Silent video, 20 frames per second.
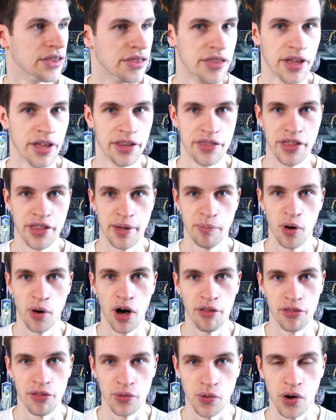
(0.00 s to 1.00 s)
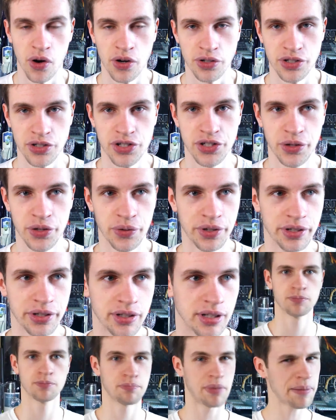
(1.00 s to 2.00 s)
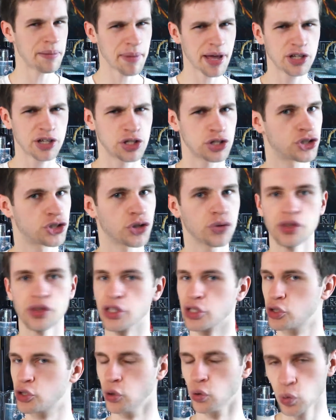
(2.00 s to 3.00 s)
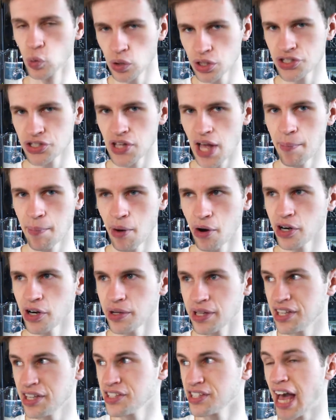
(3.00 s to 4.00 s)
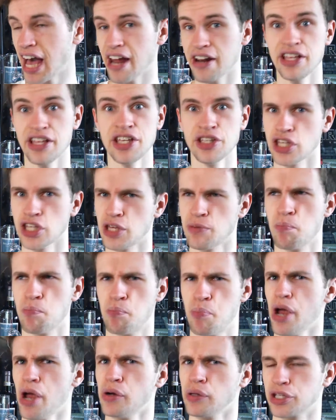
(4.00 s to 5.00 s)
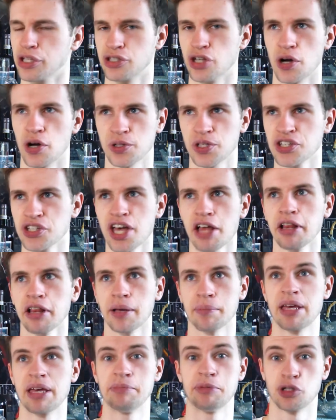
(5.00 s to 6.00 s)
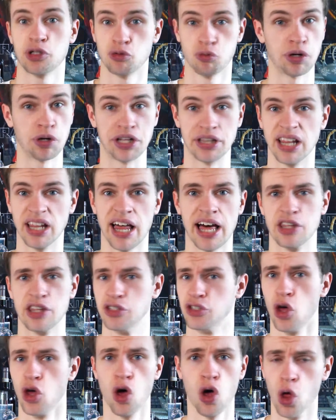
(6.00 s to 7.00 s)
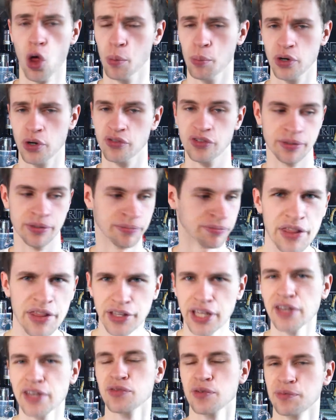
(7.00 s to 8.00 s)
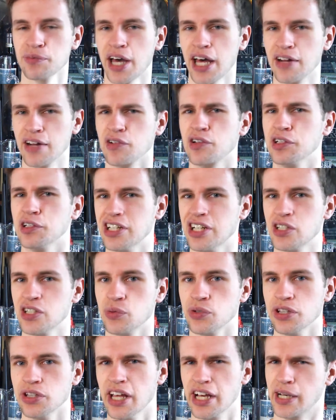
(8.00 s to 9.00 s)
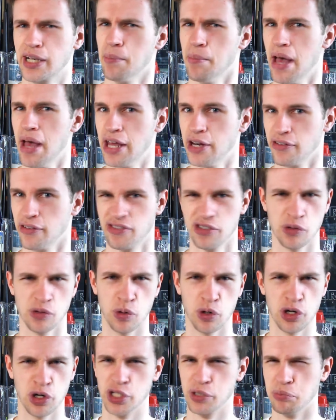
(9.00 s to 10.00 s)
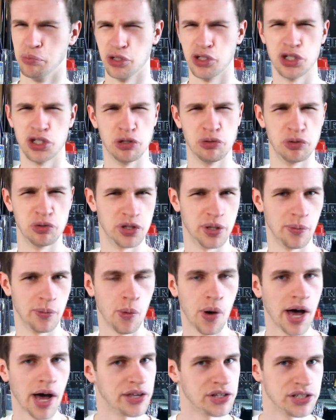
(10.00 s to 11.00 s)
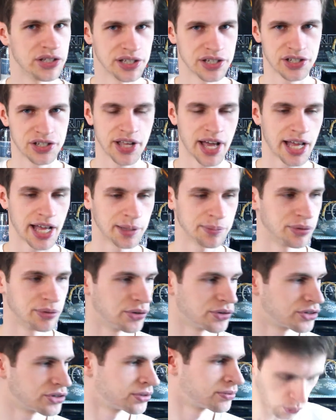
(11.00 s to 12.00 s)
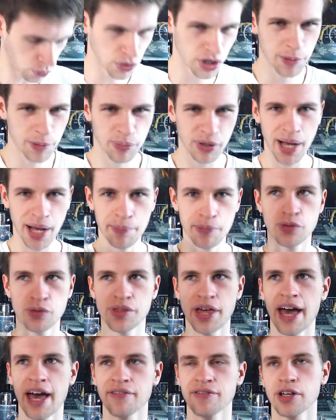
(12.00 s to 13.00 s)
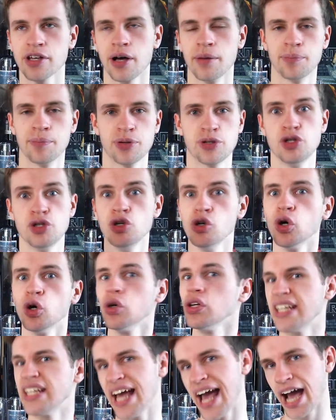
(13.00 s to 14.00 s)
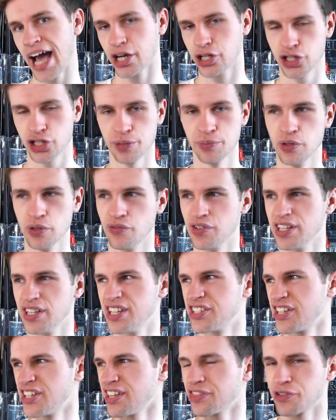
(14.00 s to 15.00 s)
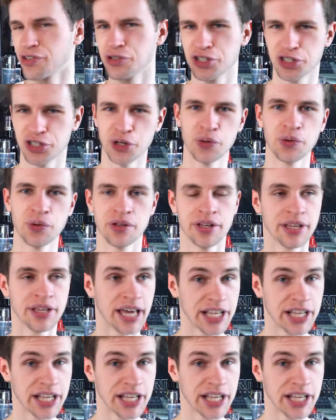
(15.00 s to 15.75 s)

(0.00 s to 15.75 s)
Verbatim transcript: that they bought the wrong cereal. Mad Max is certainly cool as Tom Hardy. He's got, he's, he barely talks. He's got like maybe 20 lines the whole movie. And it gives him kind of a Clint Eastwood, like a man A few words must choose them wisely style approach. One of the problems with having a purely action movie is that there's so,